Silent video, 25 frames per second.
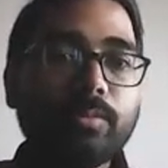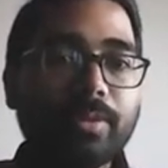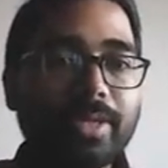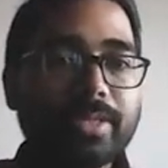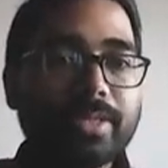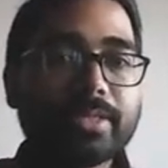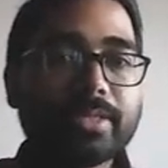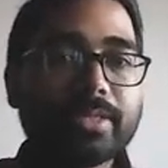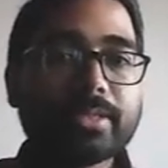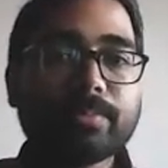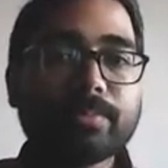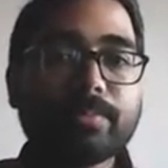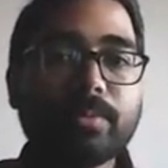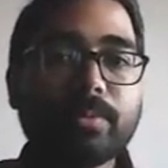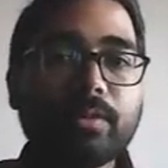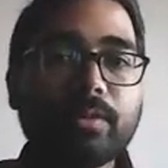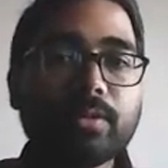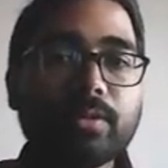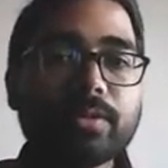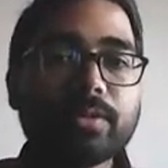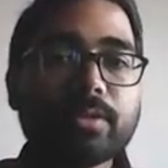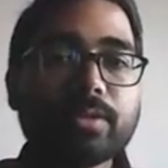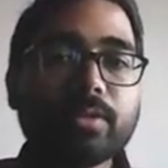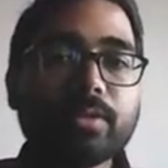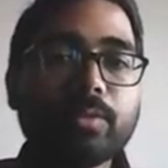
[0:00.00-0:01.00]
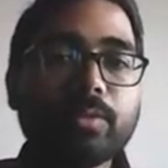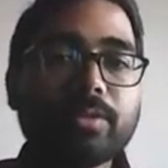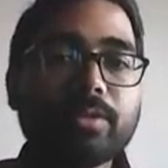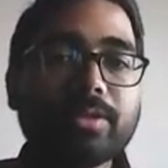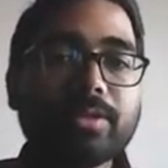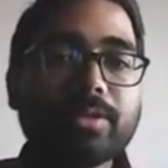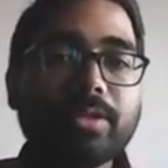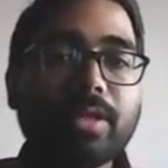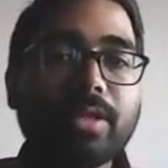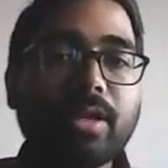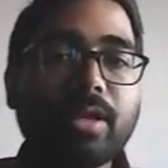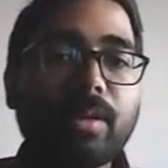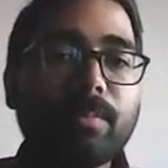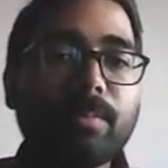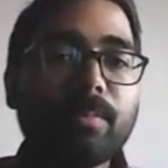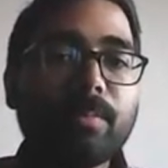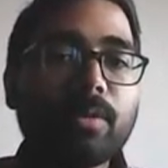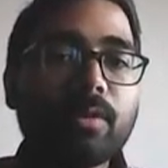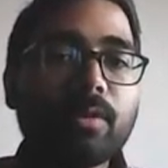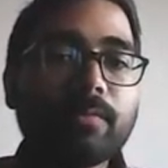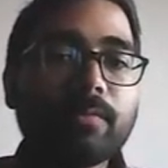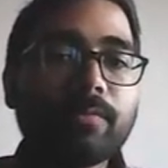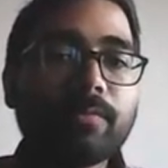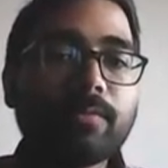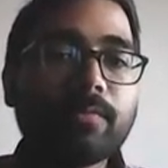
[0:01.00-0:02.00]
Yes, because you see the number
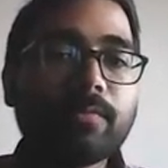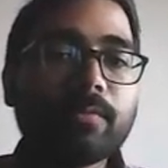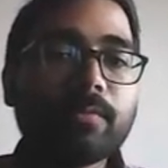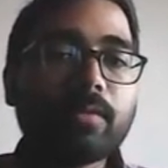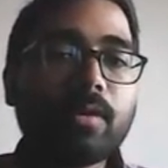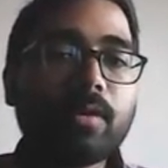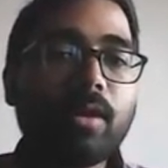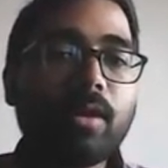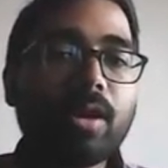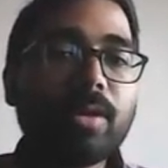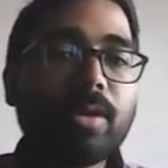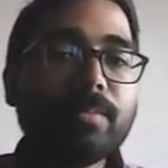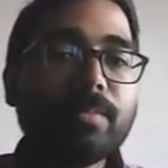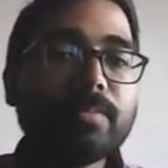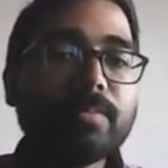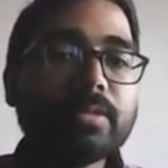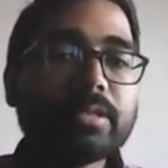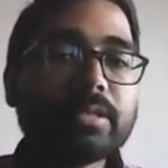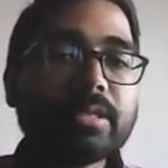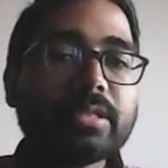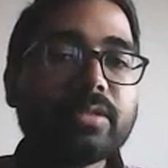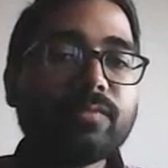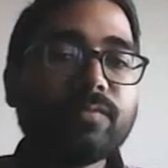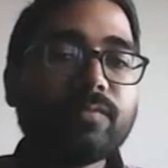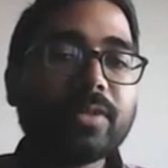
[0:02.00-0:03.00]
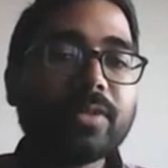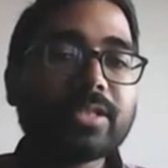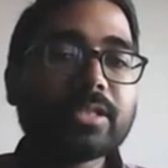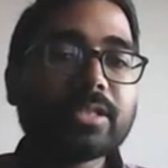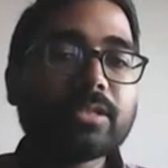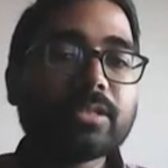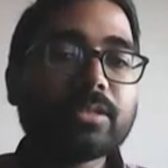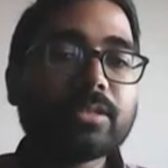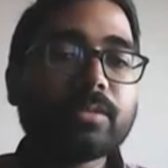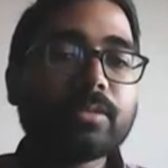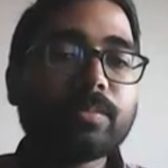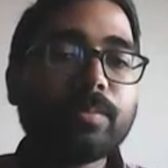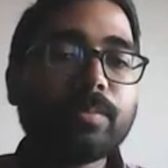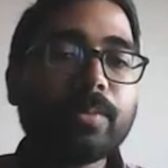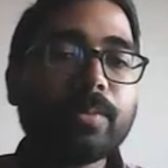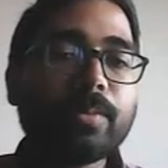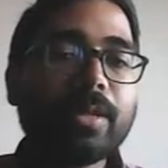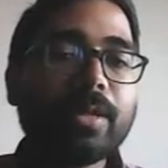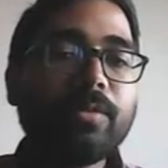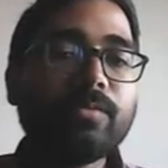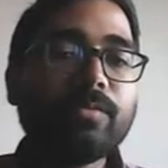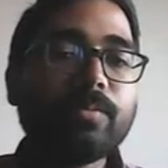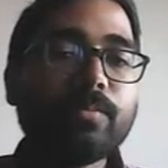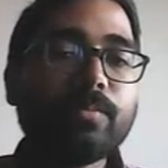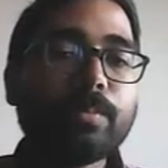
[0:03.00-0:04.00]
of columns in first
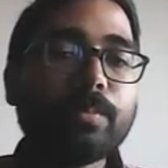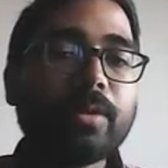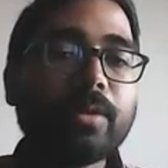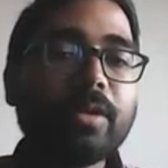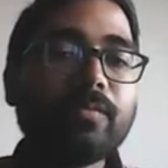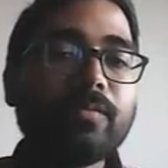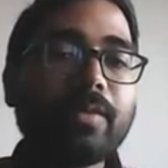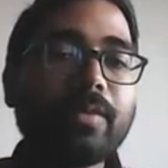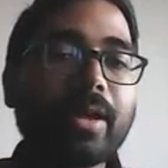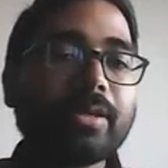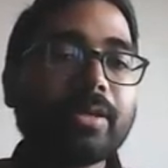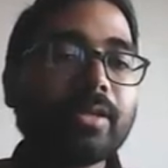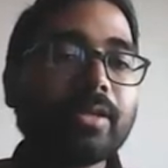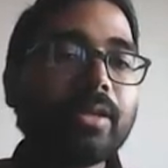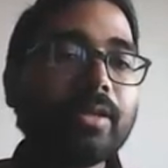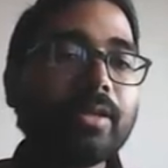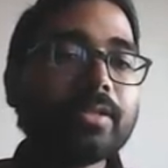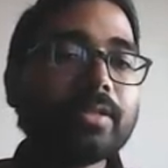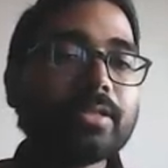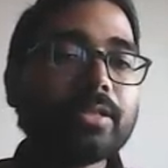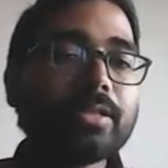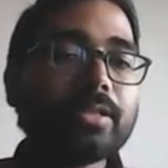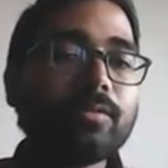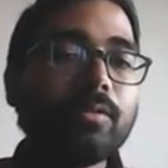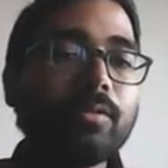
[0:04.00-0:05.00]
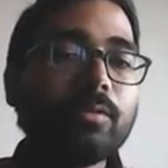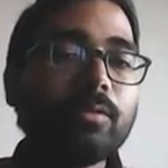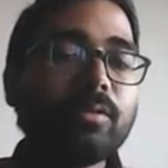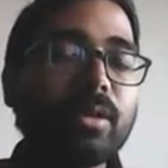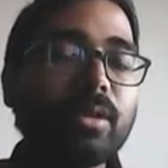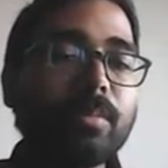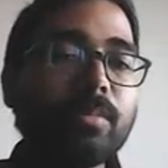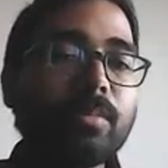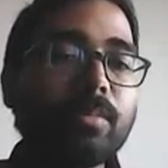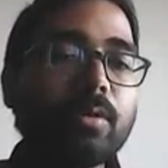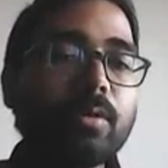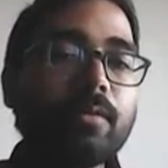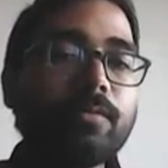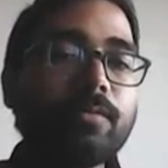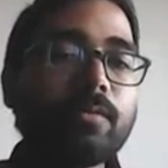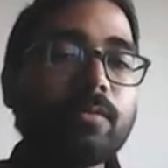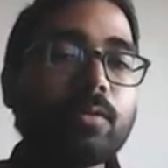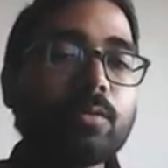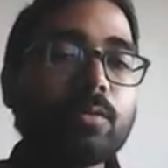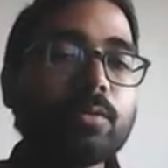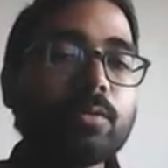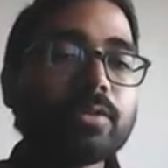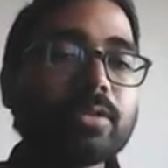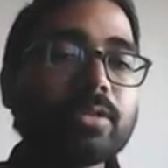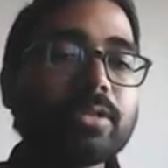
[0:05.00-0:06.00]
pre-factor is equal to number of
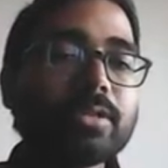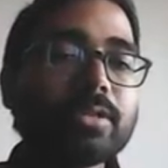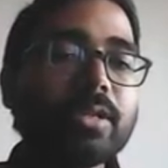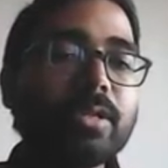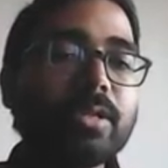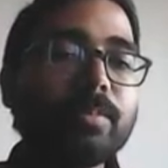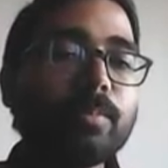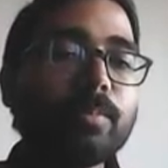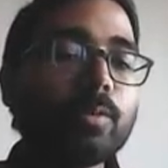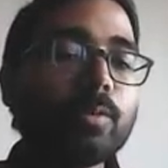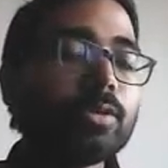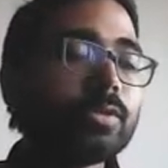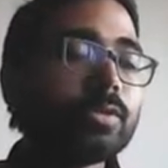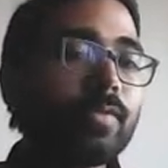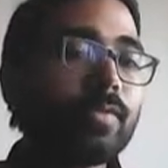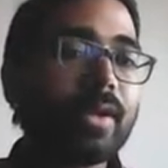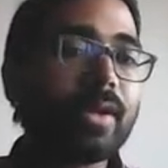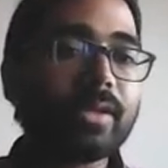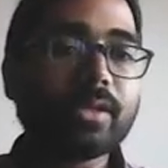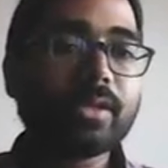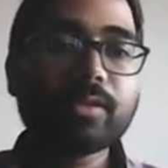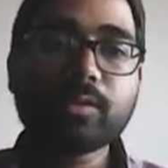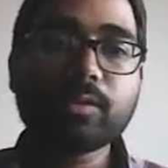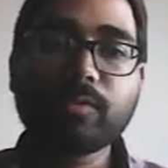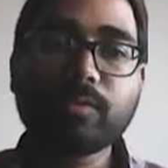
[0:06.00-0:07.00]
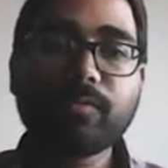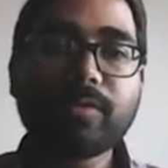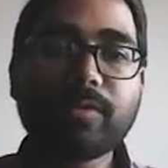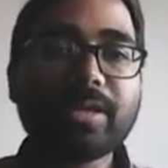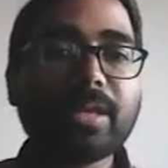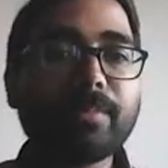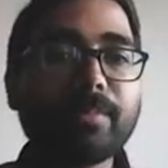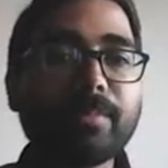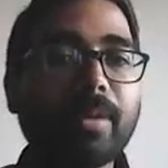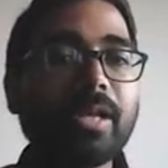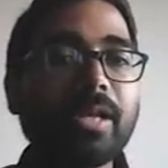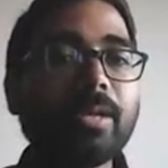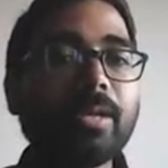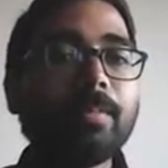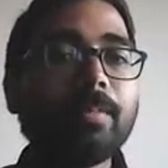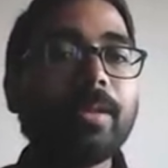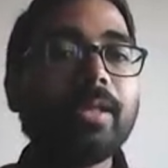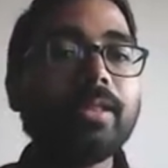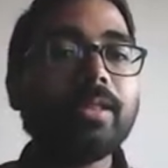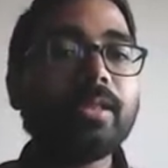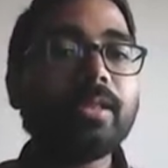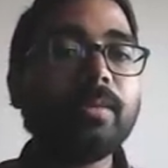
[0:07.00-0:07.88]
rows in post-factor. So we can multiply